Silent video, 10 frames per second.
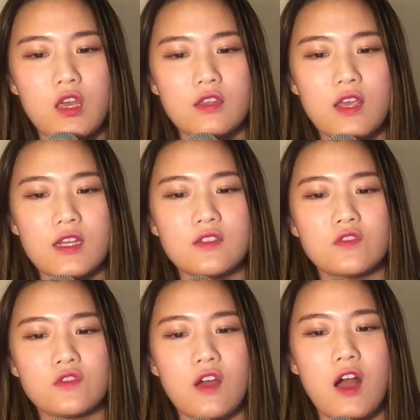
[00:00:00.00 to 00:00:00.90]
that is,
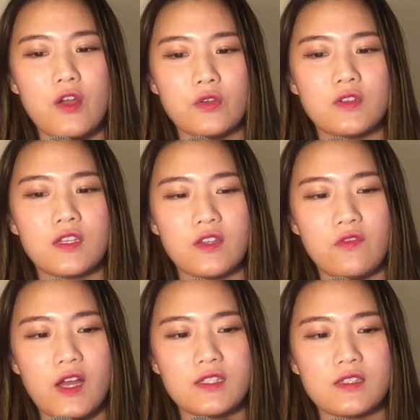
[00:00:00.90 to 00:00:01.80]
to the IoT
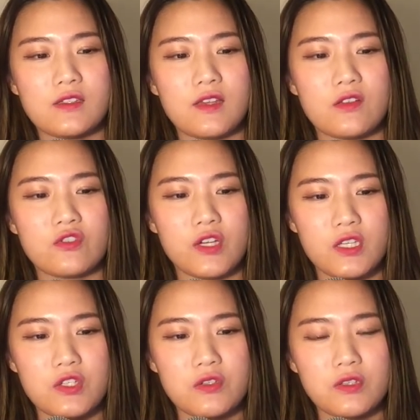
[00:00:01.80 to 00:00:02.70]
devices that
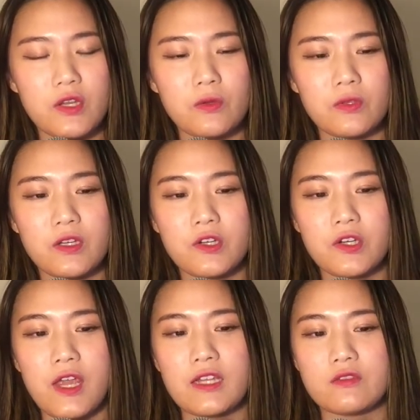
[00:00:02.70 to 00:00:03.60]
traditionally only
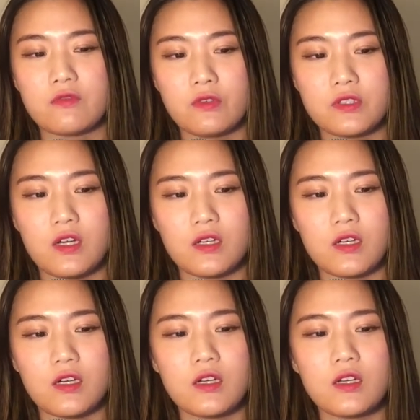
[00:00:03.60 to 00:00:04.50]
creates raw
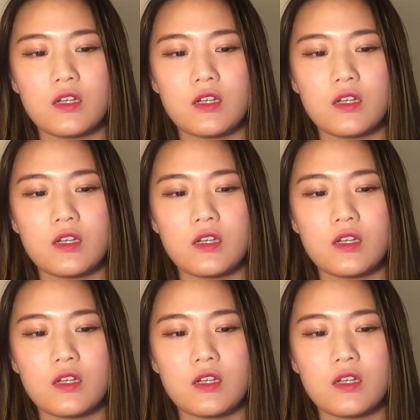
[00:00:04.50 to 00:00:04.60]
data.